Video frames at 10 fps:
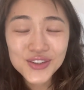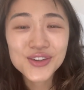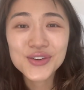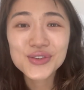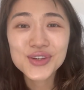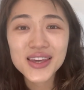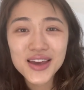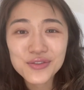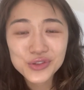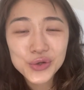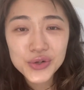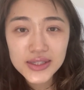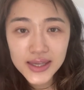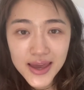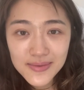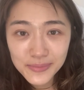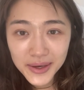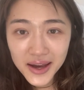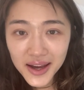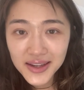you're going to give to your skin
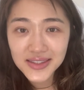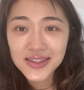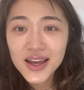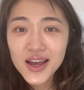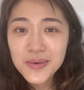because